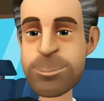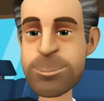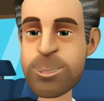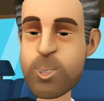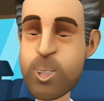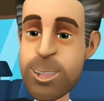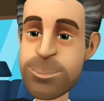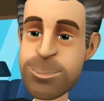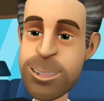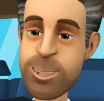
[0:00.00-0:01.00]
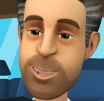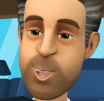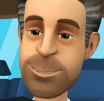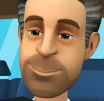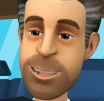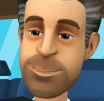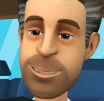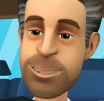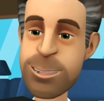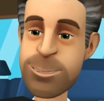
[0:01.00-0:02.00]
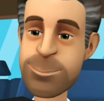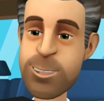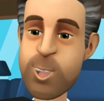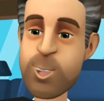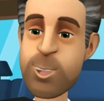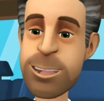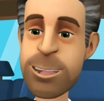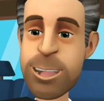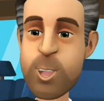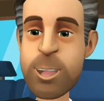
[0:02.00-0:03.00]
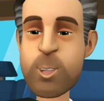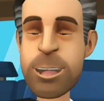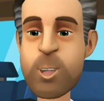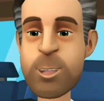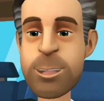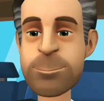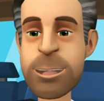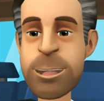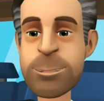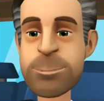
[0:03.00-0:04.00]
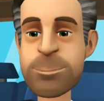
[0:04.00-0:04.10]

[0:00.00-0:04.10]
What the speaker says: so always be sure to compare prices before shelling out your hard-earned money.